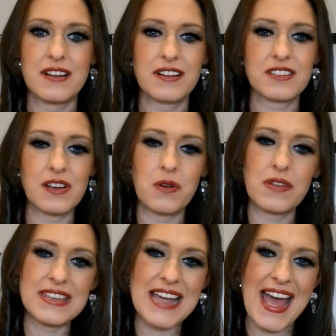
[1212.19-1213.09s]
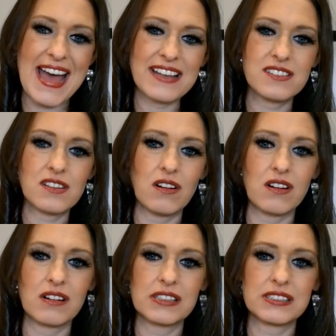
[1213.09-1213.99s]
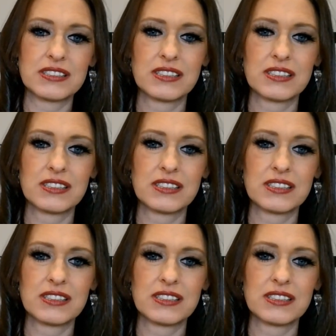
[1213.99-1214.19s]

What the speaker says: So the ads are